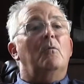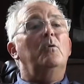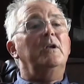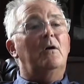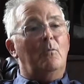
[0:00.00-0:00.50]

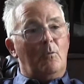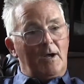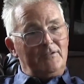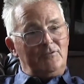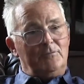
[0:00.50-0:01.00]
we don't
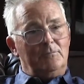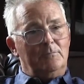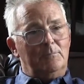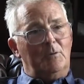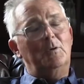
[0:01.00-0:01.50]
want you,
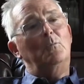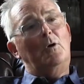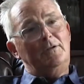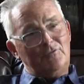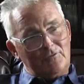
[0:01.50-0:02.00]
but we
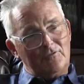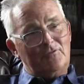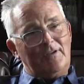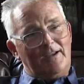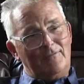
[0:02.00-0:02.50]
want you to
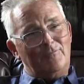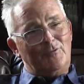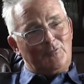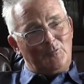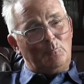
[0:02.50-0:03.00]
stay
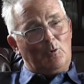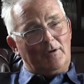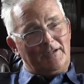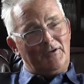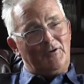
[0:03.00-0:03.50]
for two
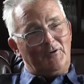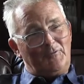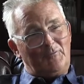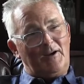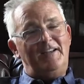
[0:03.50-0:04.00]
more oh.
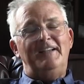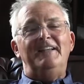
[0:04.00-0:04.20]
years, right?